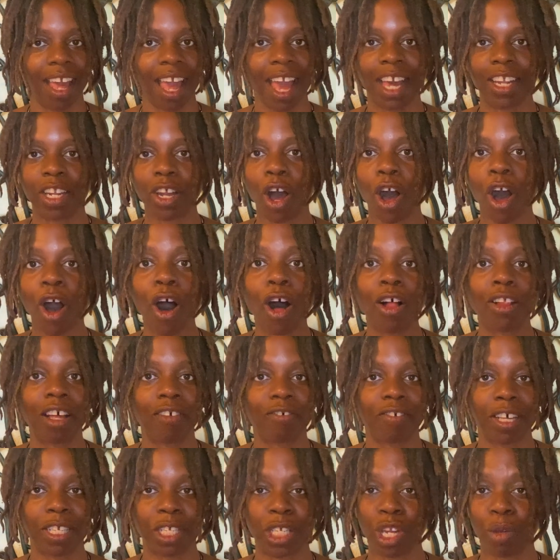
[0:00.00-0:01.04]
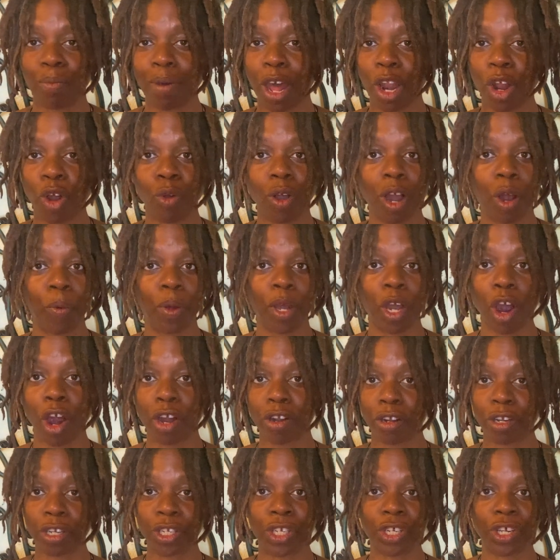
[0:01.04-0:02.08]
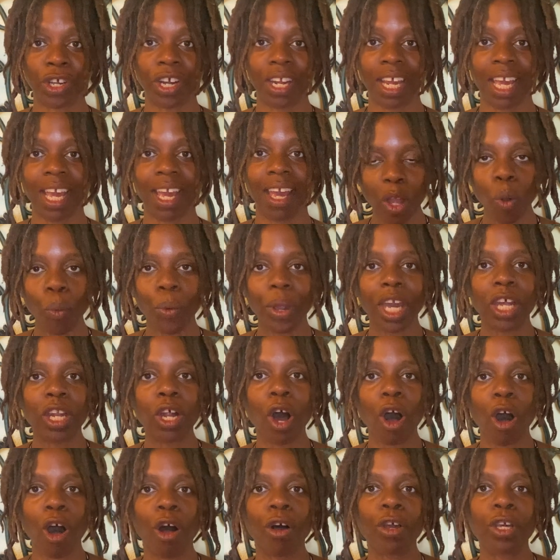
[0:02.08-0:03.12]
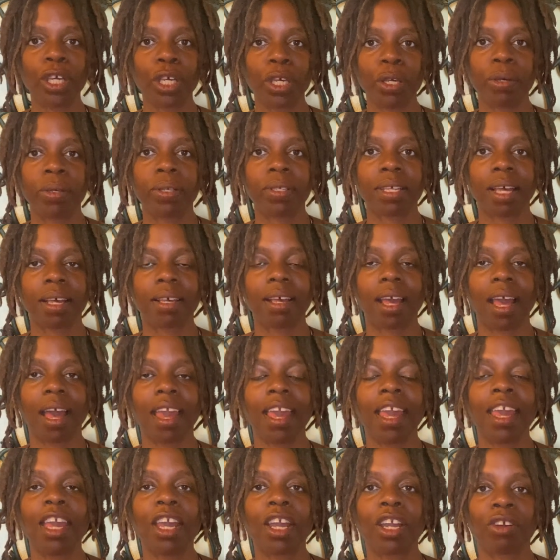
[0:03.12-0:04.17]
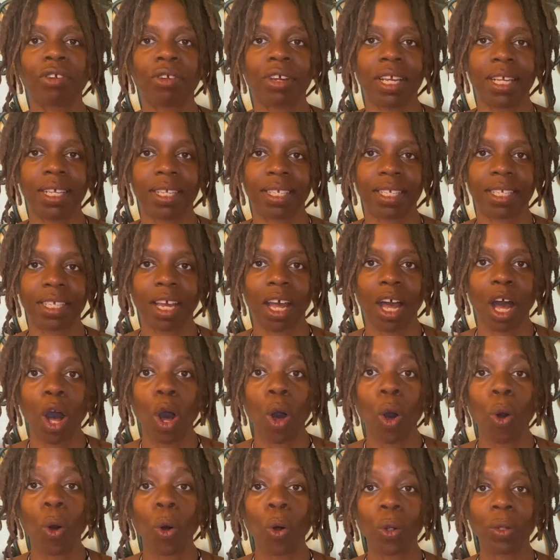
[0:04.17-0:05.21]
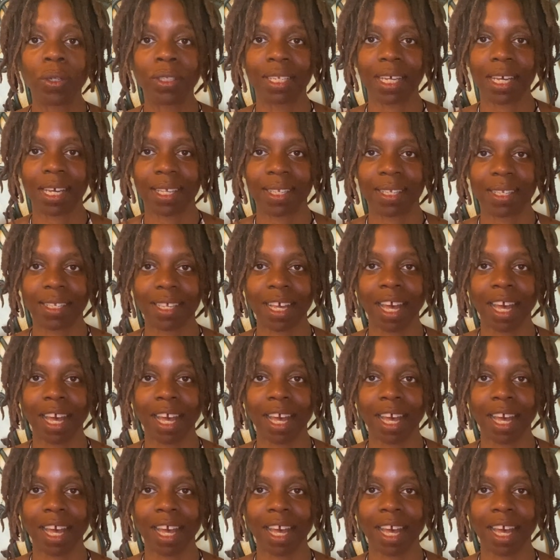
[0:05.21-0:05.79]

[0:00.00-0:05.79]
And all of us, no matter where we are in our journey, we can all use increased wholeness,